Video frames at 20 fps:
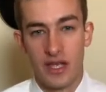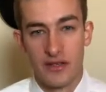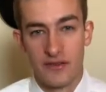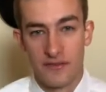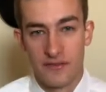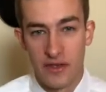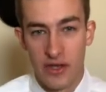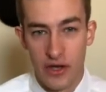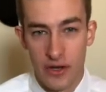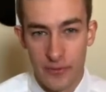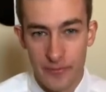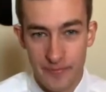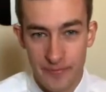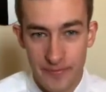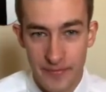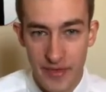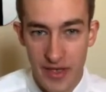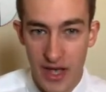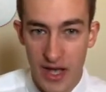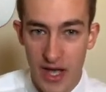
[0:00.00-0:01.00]
So
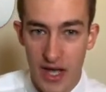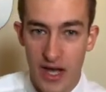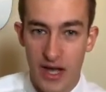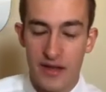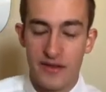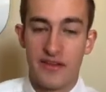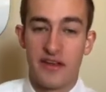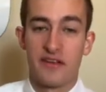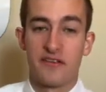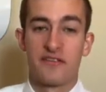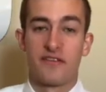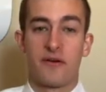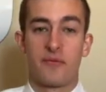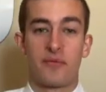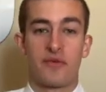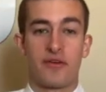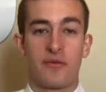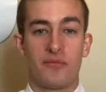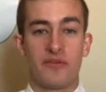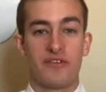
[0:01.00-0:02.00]
next up,
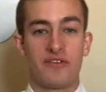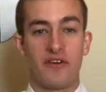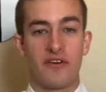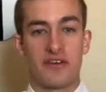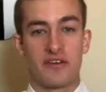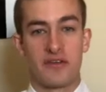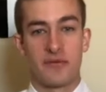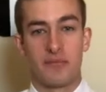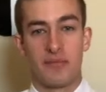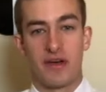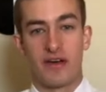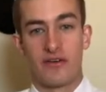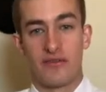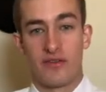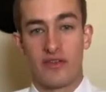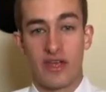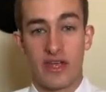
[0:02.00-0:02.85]
we're going to be talking about